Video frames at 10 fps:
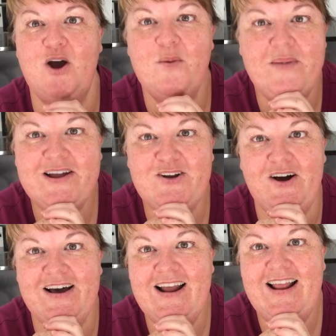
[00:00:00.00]
Oh my
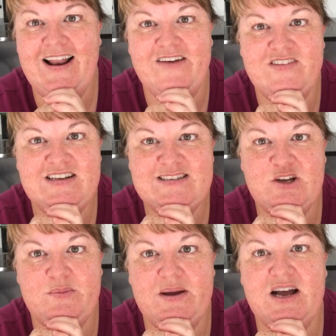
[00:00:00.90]
God, I love it
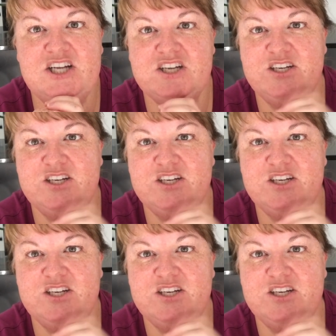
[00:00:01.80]
so much.